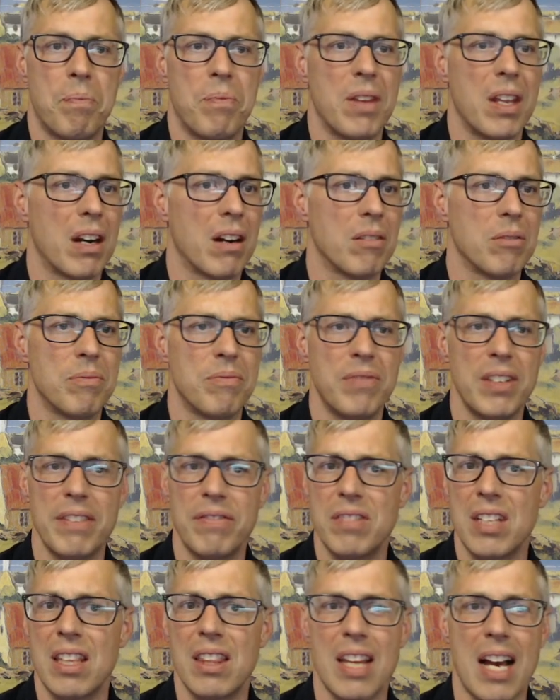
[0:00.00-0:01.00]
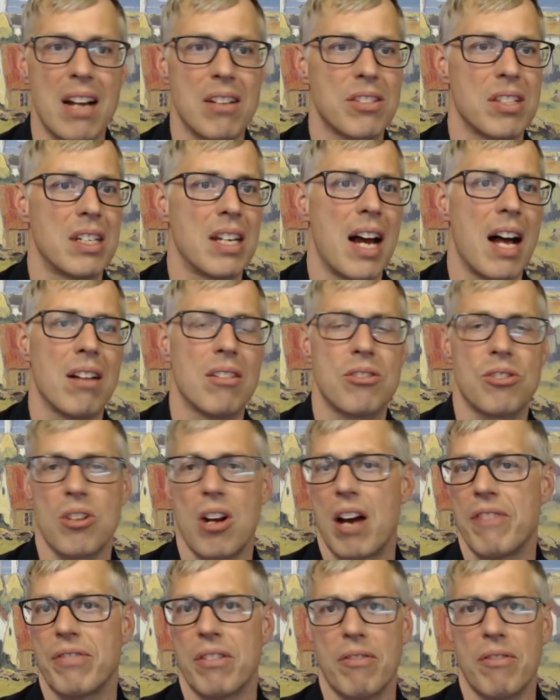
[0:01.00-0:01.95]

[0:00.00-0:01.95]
$50,000 off